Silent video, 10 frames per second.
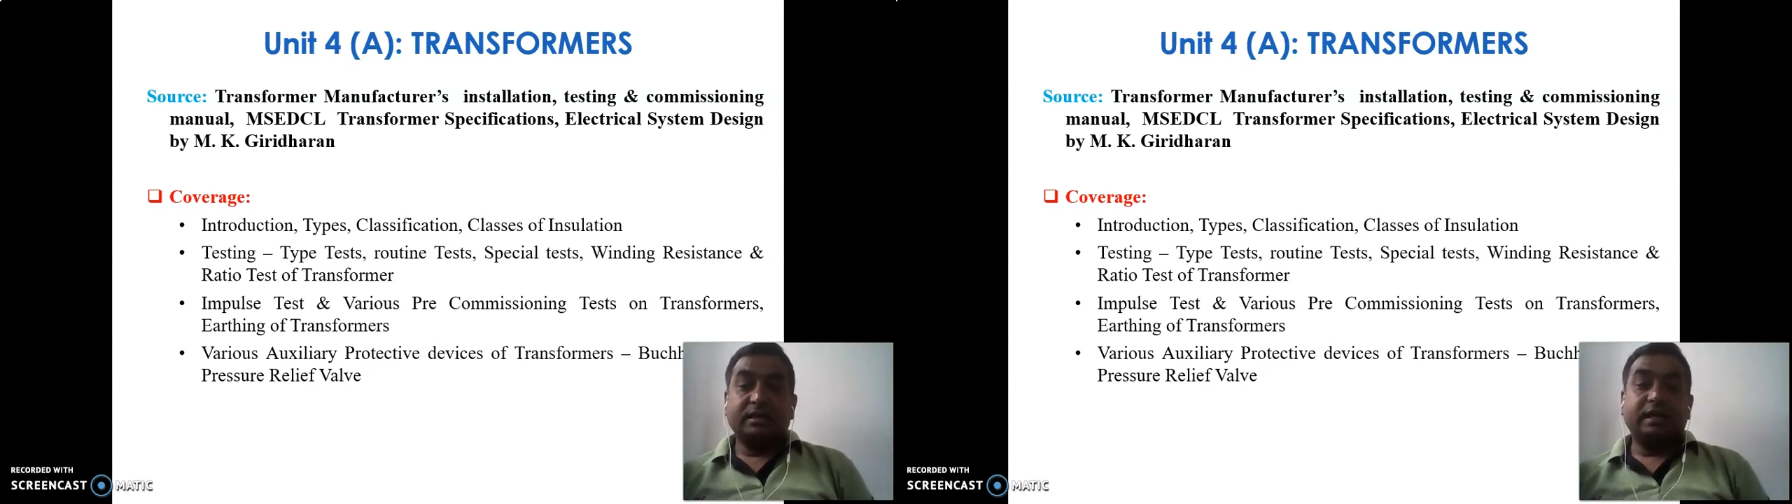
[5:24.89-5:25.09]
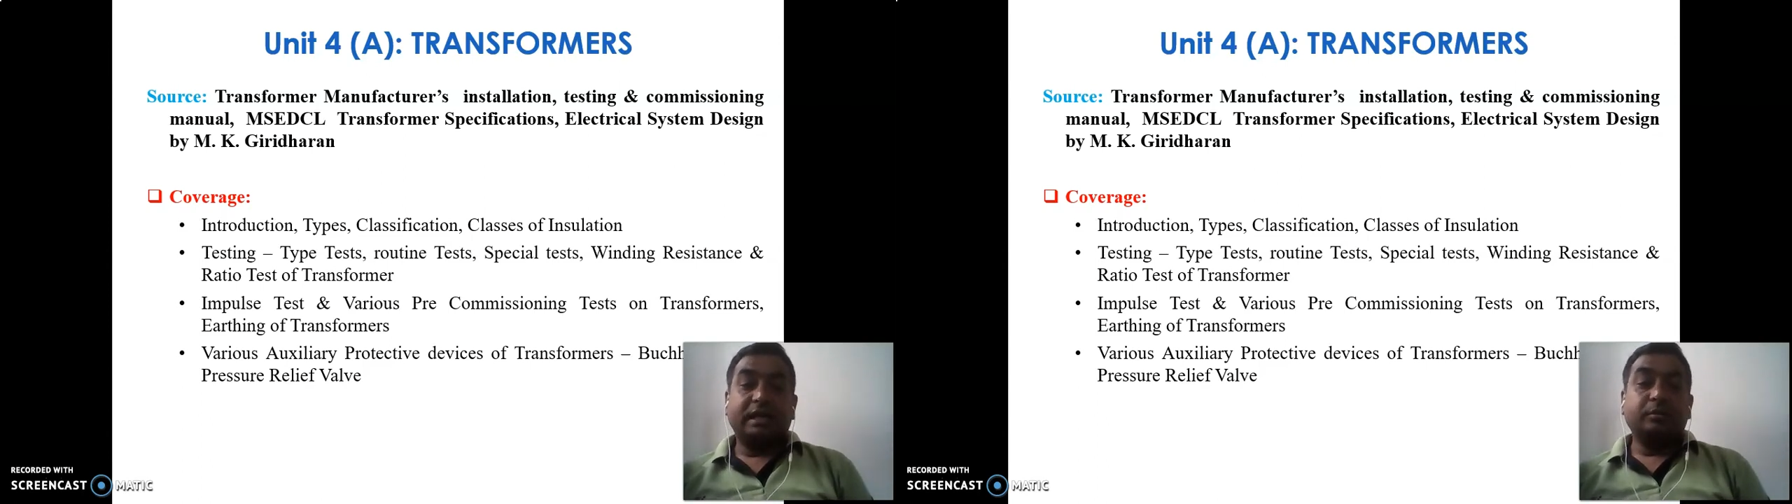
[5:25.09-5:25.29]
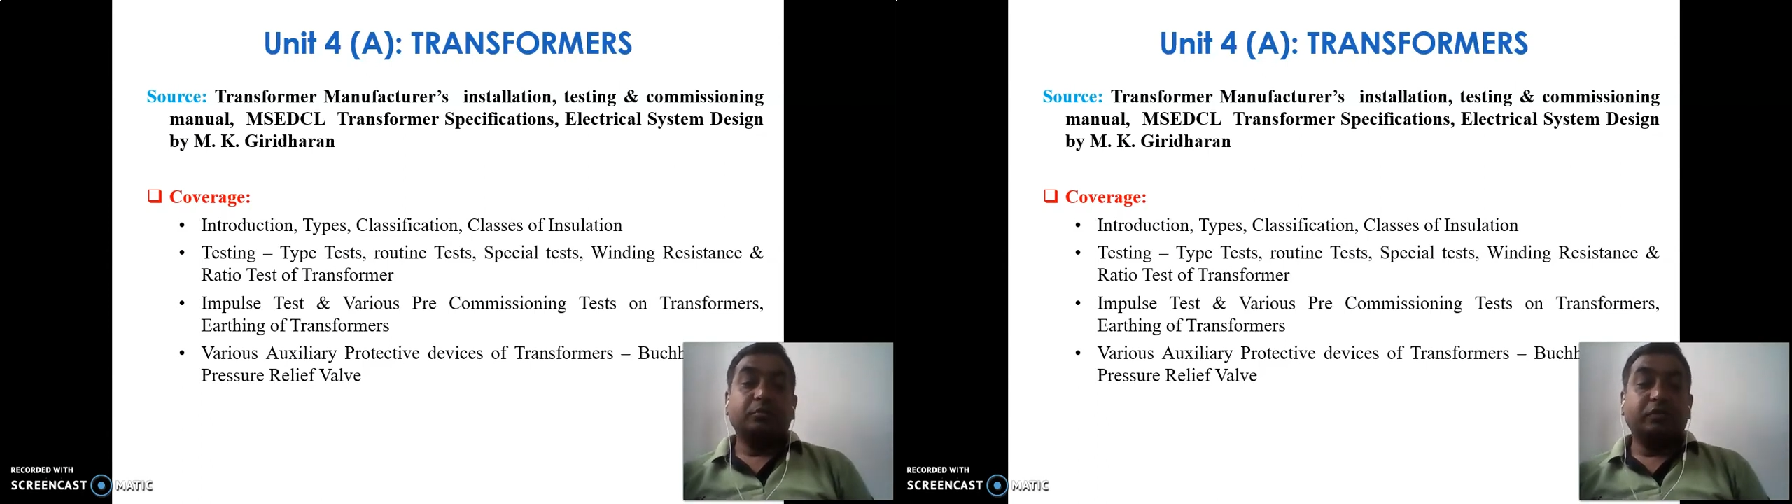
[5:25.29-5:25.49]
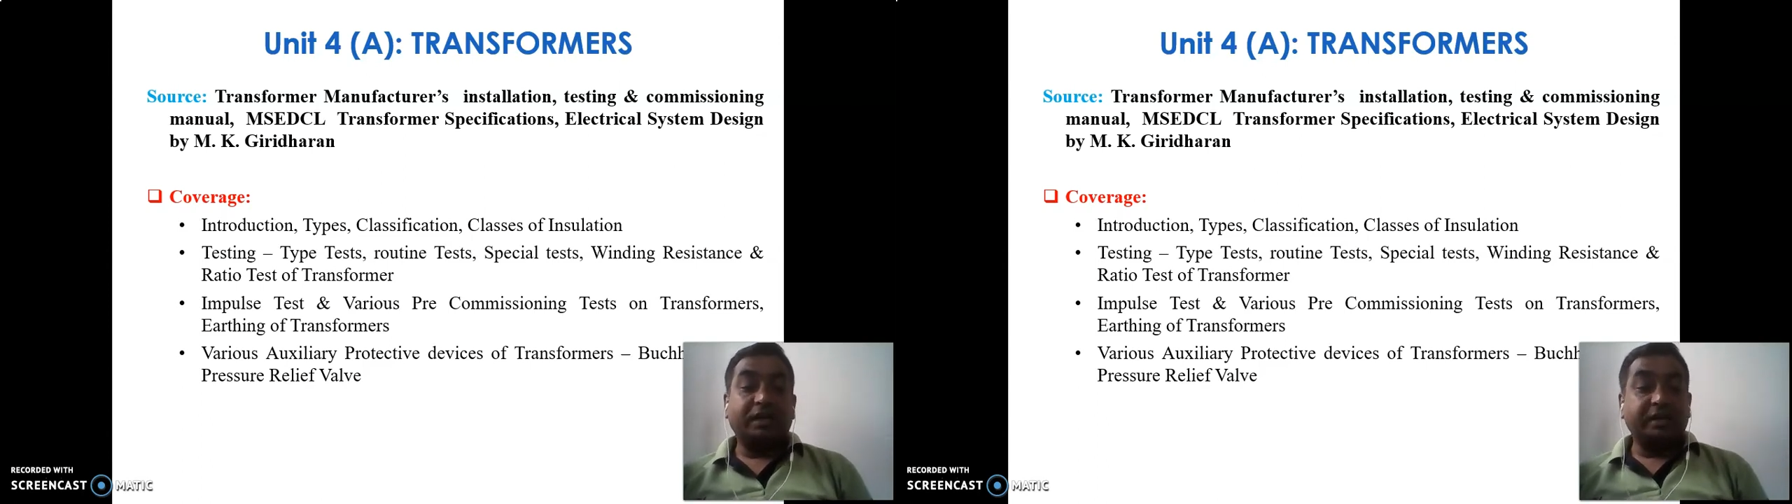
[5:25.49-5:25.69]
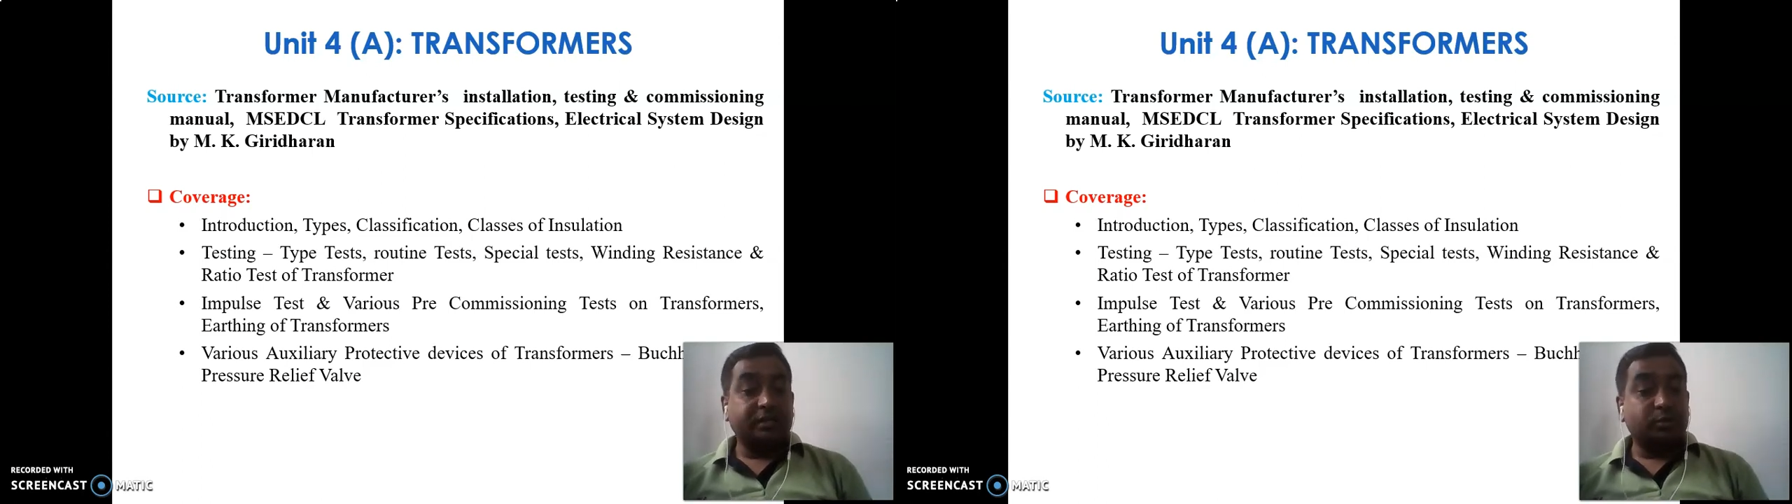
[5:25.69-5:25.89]
then
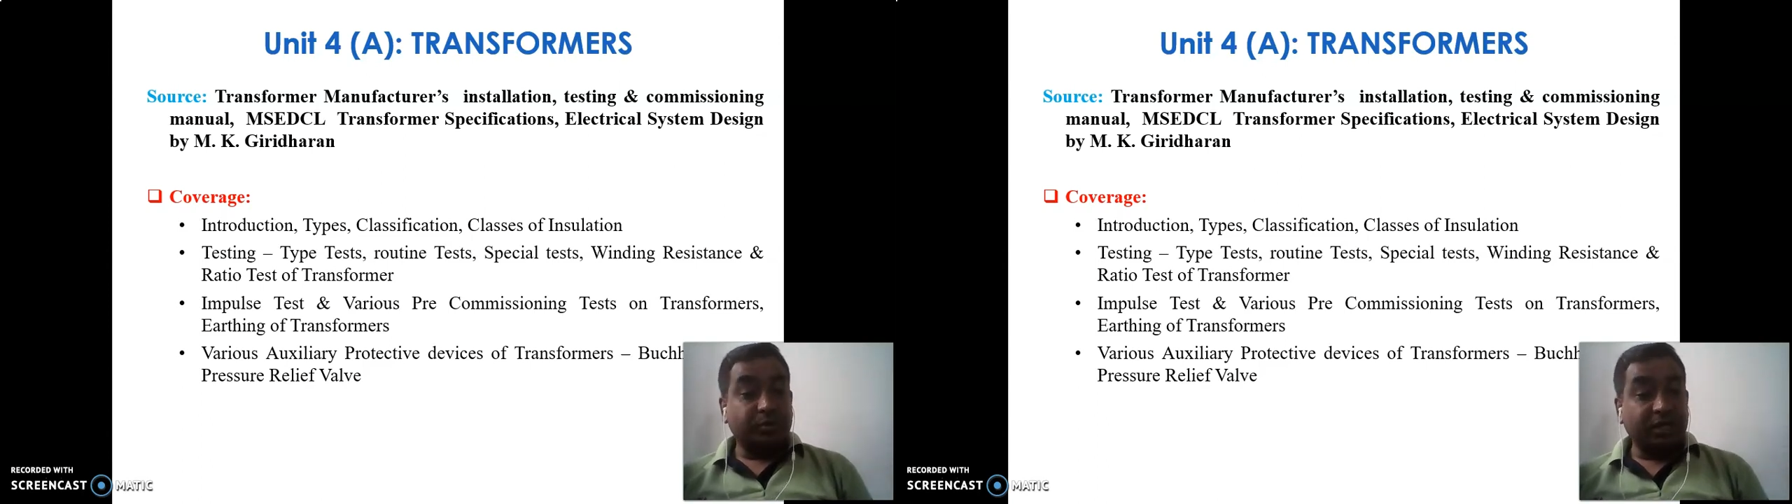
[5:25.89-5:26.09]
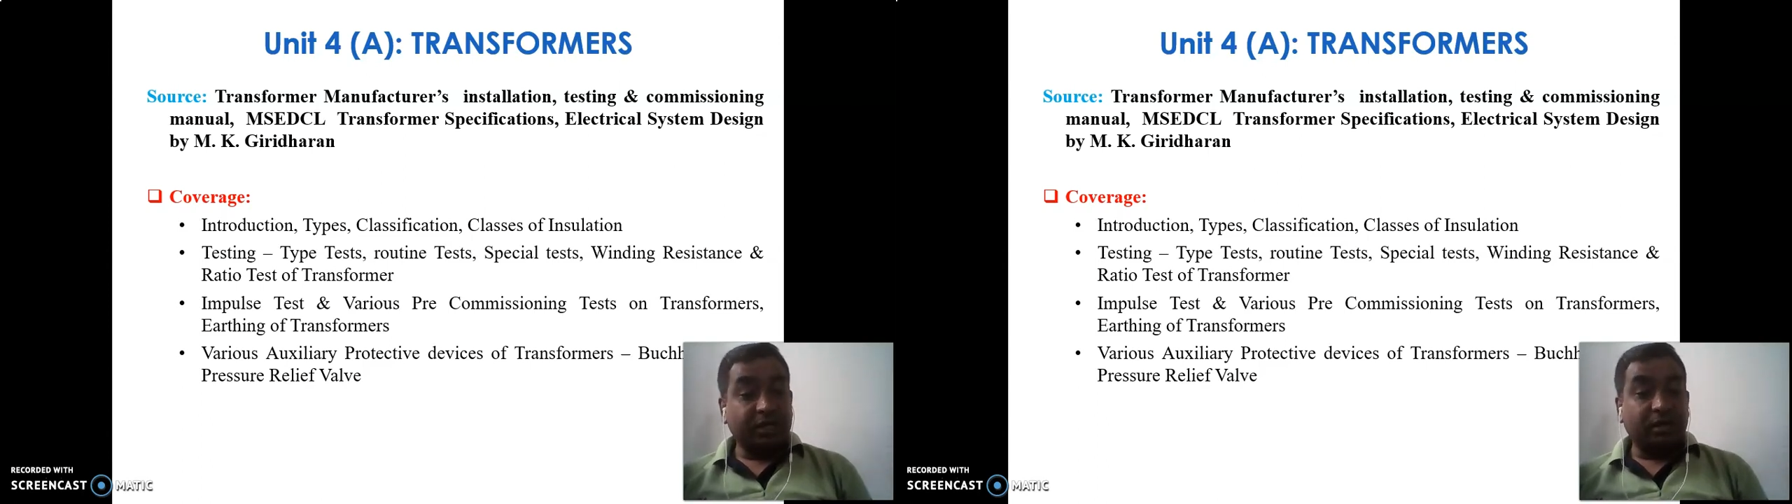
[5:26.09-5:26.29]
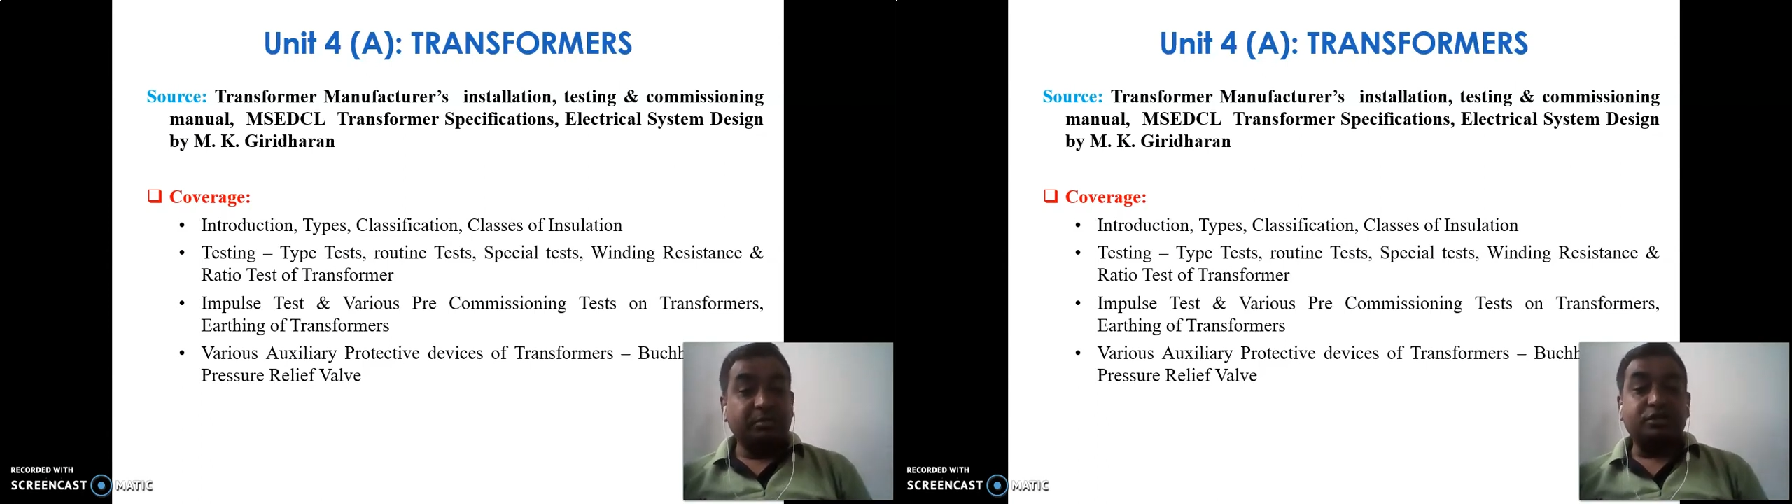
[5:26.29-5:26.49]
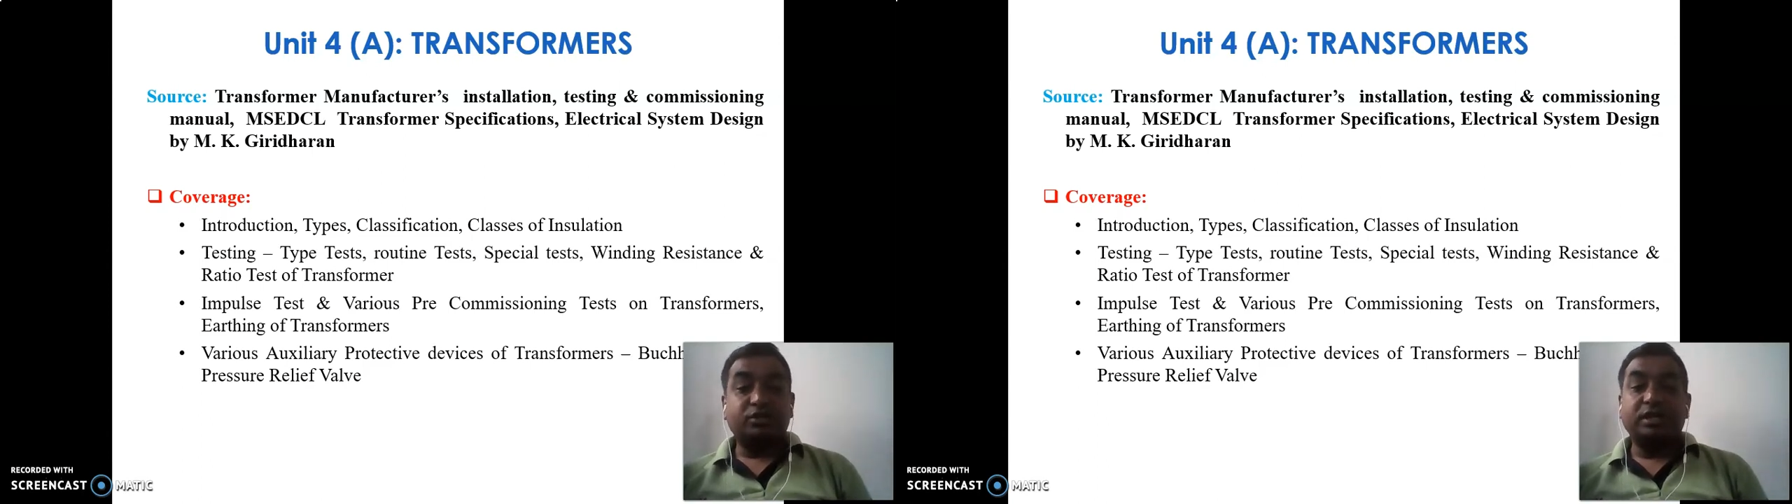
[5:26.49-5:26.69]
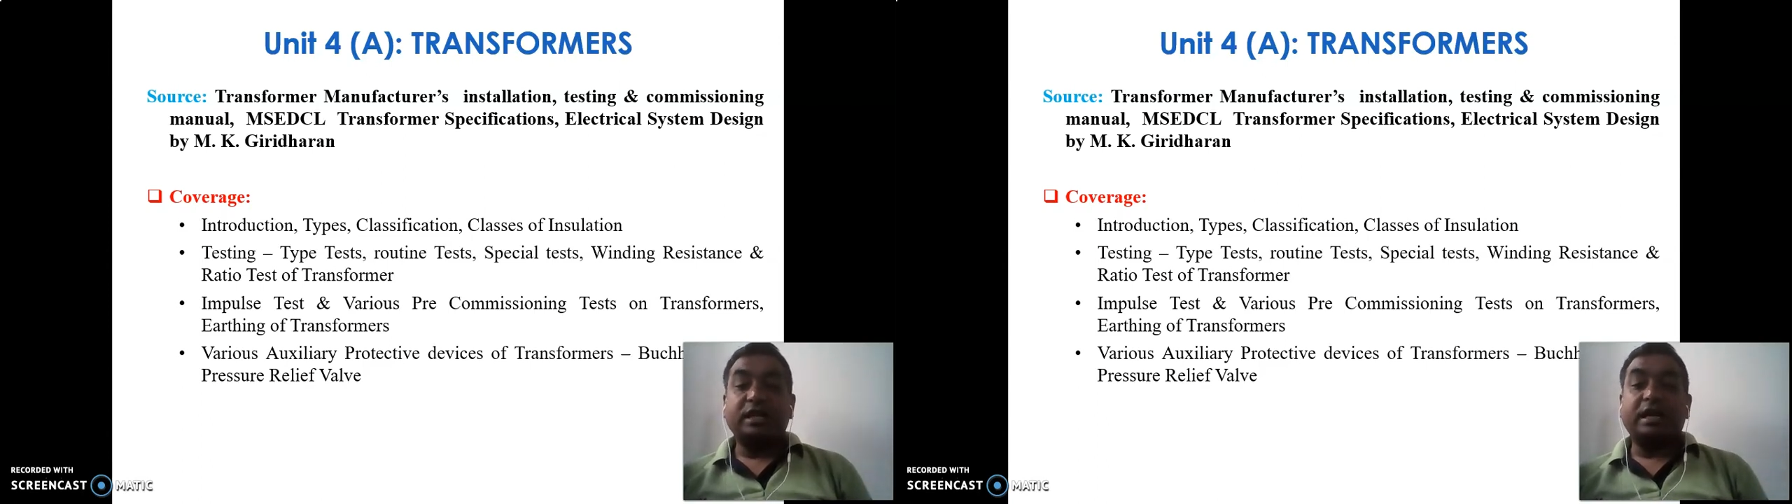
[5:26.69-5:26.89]
various
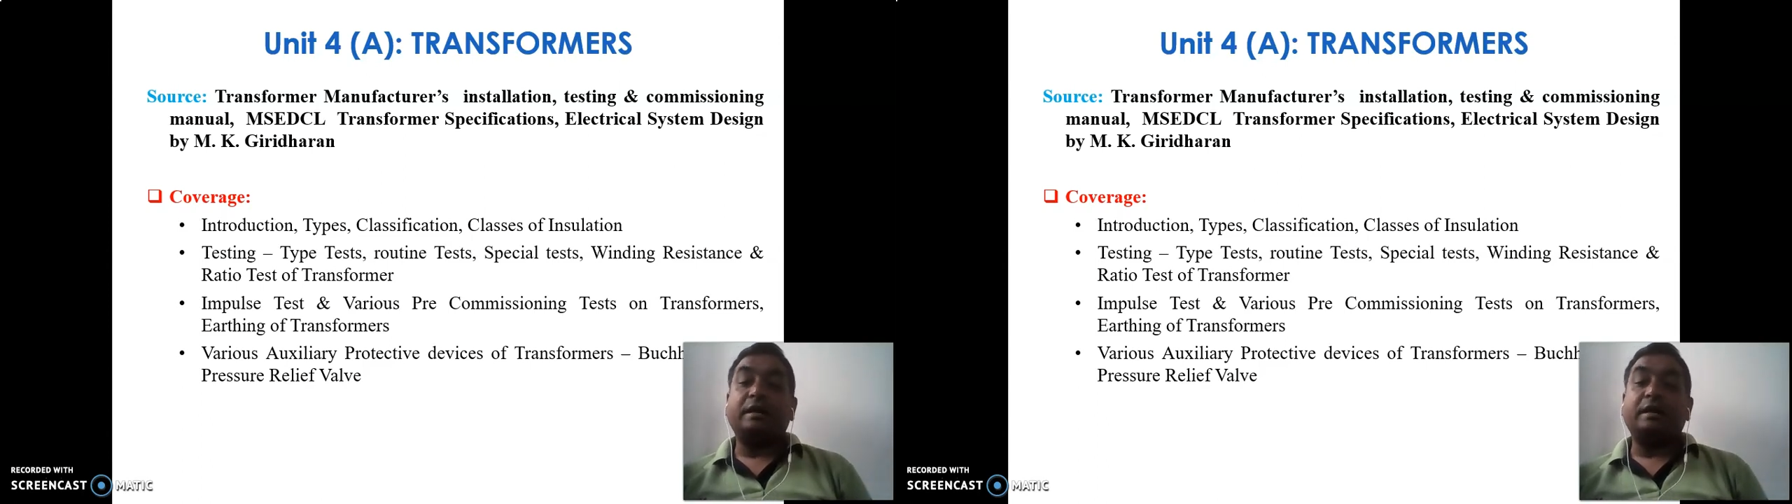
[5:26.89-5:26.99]
pre-commissioning